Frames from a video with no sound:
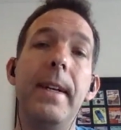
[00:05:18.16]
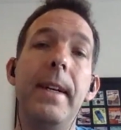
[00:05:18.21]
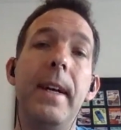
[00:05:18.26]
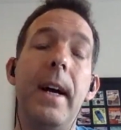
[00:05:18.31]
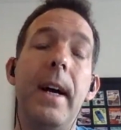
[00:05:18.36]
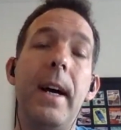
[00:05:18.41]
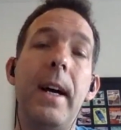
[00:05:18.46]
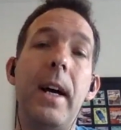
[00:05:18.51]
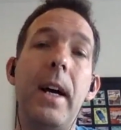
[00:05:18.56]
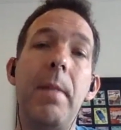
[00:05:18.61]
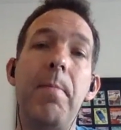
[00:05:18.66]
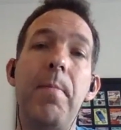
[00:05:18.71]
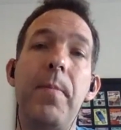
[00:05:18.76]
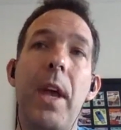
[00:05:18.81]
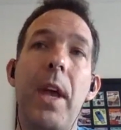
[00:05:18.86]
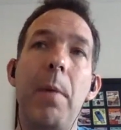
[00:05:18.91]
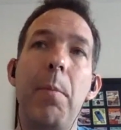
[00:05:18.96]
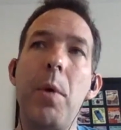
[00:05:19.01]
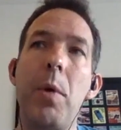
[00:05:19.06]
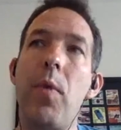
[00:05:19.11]

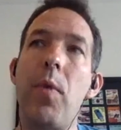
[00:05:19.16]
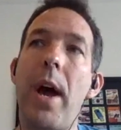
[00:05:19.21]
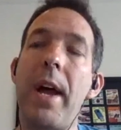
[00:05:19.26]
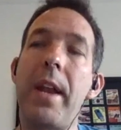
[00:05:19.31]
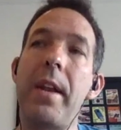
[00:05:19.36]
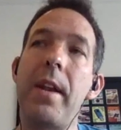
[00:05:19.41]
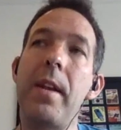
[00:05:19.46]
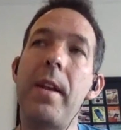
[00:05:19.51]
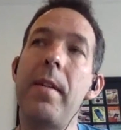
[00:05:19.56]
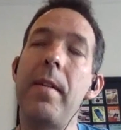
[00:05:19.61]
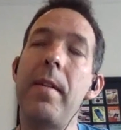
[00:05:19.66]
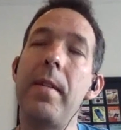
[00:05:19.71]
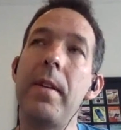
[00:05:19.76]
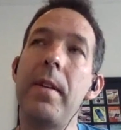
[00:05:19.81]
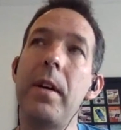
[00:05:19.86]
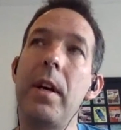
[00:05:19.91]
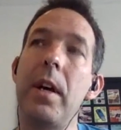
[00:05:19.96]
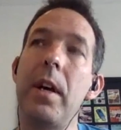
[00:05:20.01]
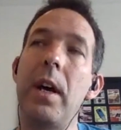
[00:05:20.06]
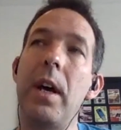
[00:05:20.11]
And we ran
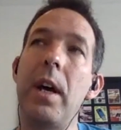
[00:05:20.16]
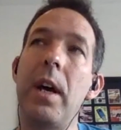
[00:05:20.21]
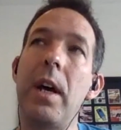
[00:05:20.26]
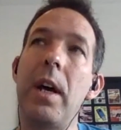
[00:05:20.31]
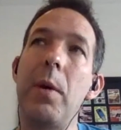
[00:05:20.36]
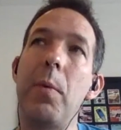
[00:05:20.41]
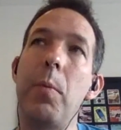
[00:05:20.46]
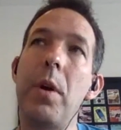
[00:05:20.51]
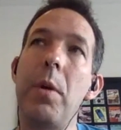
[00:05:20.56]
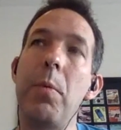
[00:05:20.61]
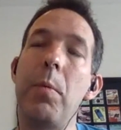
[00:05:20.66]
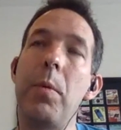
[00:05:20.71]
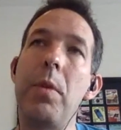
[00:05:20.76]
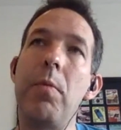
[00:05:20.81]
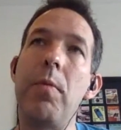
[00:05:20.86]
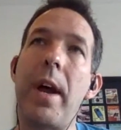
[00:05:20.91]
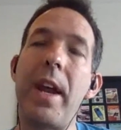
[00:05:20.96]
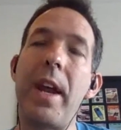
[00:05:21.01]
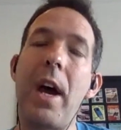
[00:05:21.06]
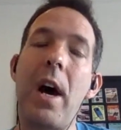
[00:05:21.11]

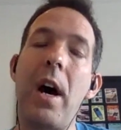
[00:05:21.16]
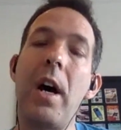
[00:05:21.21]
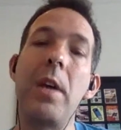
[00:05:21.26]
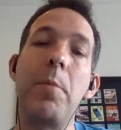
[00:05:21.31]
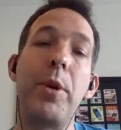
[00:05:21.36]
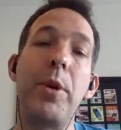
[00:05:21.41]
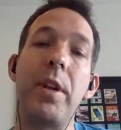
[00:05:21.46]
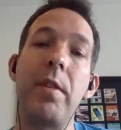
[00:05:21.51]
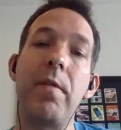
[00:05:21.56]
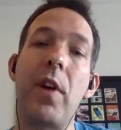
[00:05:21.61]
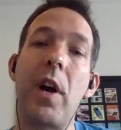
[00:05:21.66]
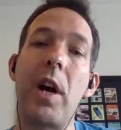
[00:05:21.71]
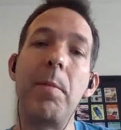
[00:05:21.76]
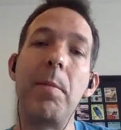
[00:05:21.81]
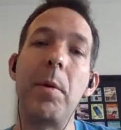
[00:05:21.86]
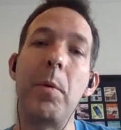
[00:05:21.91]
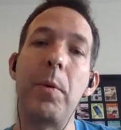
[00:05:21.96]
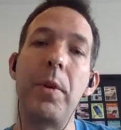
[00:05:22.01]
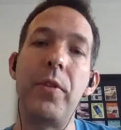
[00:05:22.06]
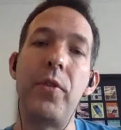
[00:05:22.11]
a hybrid
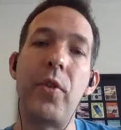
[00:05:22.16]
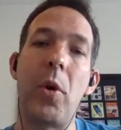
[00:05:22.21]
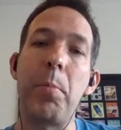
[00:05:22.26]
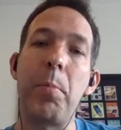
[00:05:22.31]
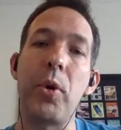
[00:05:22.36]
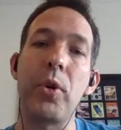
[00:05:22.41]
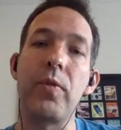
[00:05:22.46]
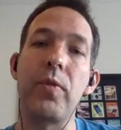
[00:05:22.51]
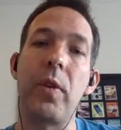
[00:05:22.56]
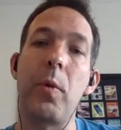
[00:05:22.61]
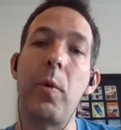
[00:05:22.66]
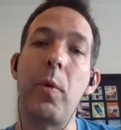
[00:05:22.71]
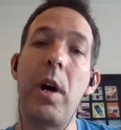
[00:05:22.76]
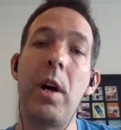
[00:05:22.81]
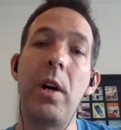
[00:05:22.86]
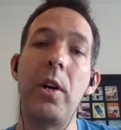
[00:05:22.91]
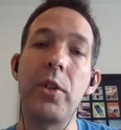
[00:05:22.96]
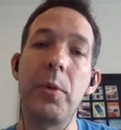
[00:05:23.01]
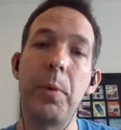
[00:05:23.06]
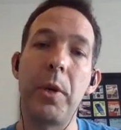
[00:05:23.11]
environment with Dropbox for a
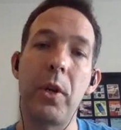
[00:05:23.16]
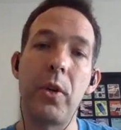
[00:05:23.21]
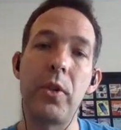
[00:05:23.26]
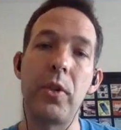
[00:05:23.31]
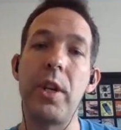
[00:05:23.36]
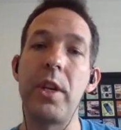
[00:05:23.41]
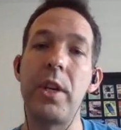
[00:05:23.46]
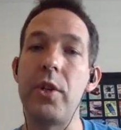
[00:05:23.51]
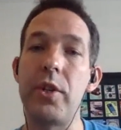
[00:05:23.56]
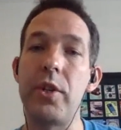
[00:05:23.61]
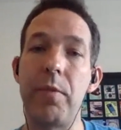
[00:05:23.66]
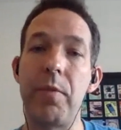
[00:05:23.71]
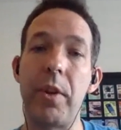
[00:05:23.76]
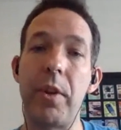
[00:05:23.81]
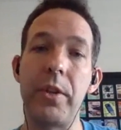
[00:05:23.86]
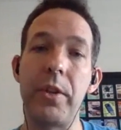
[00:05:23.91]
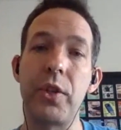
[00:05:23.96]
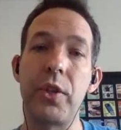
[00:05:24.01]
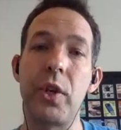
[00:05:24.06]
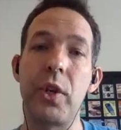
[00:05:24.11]
while. So we continued to run
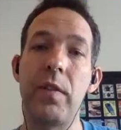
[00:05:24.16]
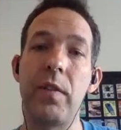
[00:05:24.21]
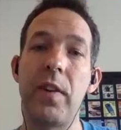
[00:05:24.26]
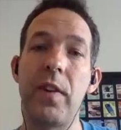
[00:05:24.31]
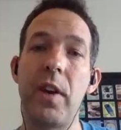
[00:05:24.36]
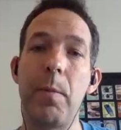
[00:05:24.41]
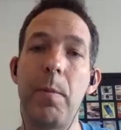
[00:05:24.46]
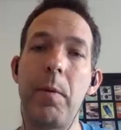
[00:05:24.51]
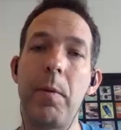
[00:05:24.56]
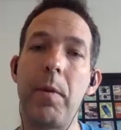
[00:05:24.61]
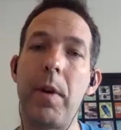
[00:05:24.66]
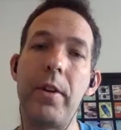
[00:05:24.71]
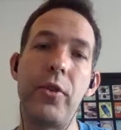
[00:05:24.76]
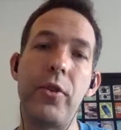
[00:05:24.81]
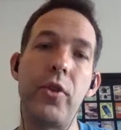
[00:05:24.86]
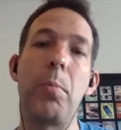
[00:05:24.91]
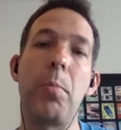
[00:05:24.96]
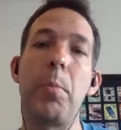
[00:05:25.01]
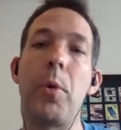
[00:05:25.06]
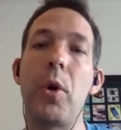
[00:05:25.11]
the server, and we ran
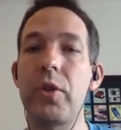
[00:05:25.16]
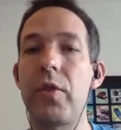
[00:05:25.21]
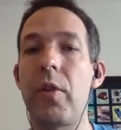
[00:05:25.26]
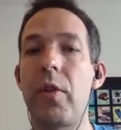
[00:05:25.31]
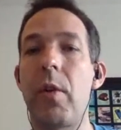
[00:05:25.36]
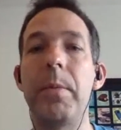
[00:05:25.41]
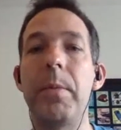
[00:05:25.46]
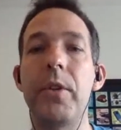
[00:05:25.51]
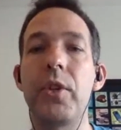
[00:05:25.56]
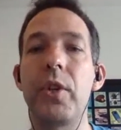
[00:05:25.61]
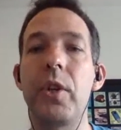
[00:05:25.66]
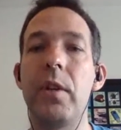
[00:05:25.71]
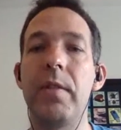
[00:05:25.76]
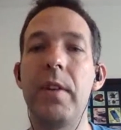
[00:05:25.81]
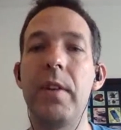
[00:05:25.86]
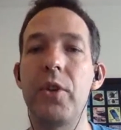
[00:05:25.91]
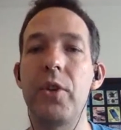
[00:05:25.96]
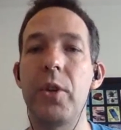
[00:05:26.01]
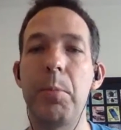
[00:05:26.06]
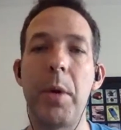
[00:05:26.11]
Dropbox from the
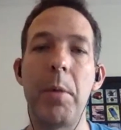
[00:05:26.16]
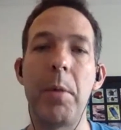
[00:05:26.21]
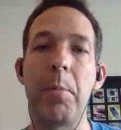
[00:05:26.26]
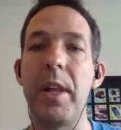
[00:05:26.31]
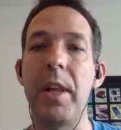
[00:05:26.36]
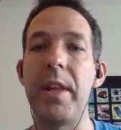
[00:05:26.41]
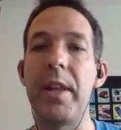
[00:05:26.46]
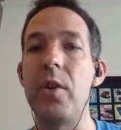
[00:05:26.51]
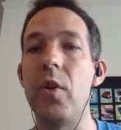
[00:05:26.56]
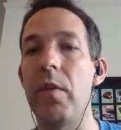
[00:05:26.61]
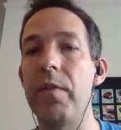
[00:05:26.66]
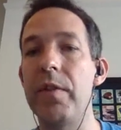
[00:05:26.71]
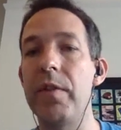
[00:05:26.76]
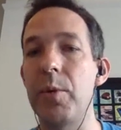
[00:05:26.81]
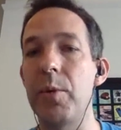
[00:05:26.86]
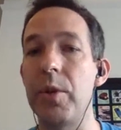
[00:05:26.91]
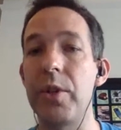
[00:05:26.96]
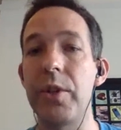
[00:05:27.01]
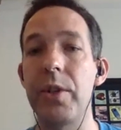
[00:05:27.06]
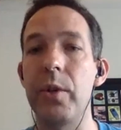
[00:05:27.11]
server. So people in the office
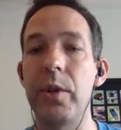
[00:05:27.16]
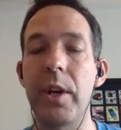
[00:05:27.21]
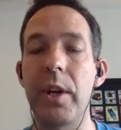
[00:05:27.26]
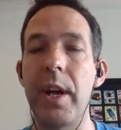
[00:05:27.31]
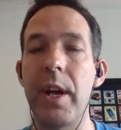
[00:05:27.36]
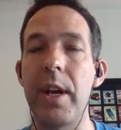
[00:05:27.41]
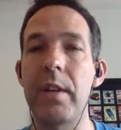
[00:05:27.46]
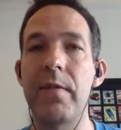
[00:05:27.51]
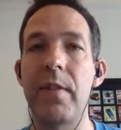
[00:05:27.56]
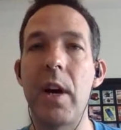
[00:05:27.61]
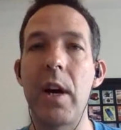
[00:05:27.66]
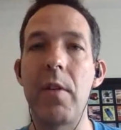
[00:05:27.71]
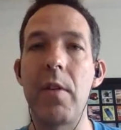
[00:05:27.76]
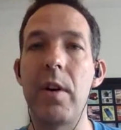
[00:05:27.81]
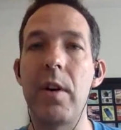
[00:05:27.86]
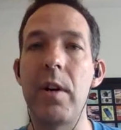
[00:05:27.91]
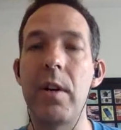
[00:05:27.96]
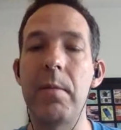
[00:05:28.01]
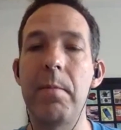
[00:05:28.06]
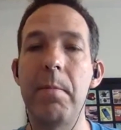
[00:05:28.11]
would still connect via
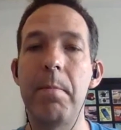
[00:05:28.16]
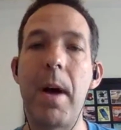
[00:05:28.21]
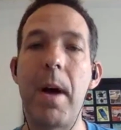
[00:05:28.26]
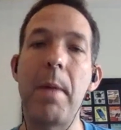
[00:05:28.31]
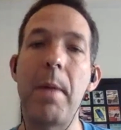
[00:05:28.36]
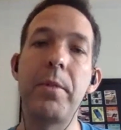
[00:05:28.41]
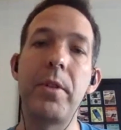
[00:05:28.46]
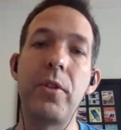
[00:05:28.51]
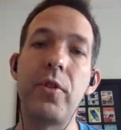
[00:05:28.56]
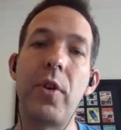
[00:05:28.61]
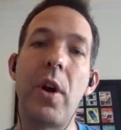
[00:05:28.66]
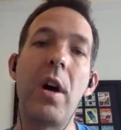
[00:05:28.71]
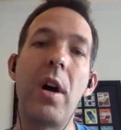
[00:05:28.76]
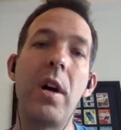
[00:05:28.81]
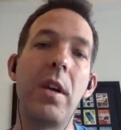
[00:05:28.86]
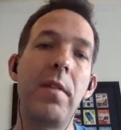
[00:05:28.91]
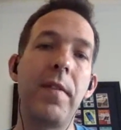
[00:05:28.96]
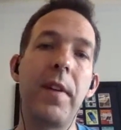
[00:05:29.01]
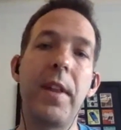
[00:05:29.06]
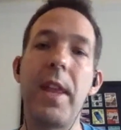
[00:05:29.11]
a mapped
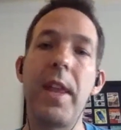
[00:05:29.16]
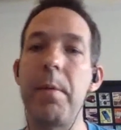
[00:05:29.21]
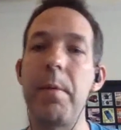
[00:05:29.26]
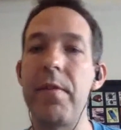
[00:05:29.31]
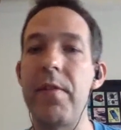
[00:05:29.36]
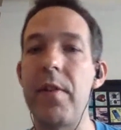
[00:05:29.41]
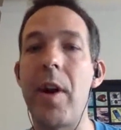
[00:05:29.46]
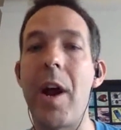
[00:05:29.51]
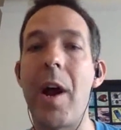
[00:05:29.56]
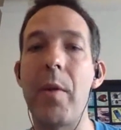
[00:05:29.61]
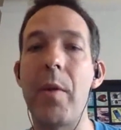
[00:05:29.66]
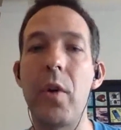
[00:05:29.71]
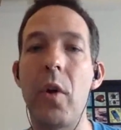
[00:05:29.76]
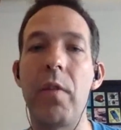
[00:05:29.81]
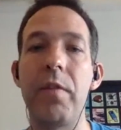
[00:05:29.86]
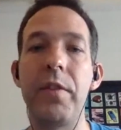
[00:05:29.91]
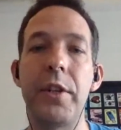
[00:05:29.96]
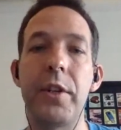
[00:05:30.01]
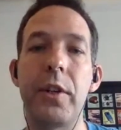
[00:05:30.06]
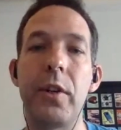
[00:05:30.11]
drive. And then if you're out the
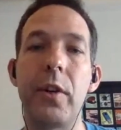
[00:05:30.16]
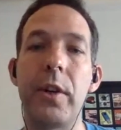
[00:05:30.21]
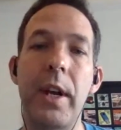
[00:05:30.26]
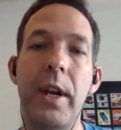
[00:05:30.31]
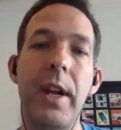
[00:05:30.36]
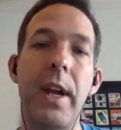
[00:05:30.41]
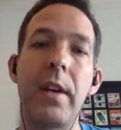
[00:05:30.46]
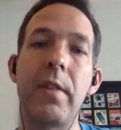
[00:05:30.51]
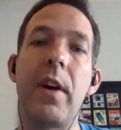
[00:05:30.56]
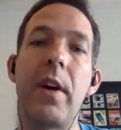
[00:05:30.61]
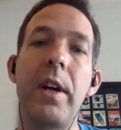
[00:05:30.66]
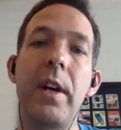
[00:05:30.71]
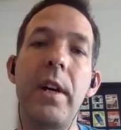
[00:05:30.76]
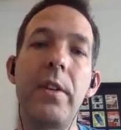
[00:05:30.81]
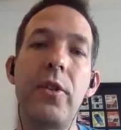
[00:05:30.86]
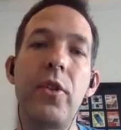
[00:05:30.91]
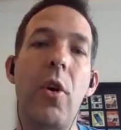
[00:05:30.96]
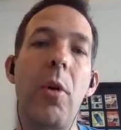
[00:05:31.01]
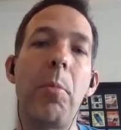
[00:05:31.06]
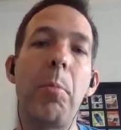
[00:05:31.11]
office, you could connect via
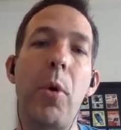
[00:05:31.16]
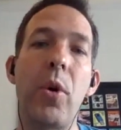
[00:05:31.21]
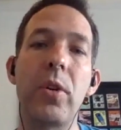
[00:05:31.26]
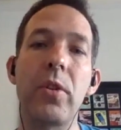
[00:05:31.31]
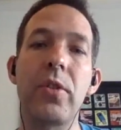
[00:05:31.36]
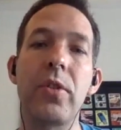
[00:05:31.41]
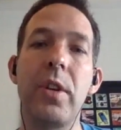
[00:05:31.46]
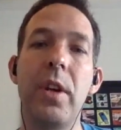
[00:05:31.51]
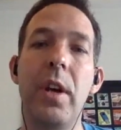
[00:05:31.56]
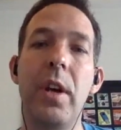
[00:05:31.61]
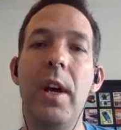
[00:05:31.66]
Dropbox.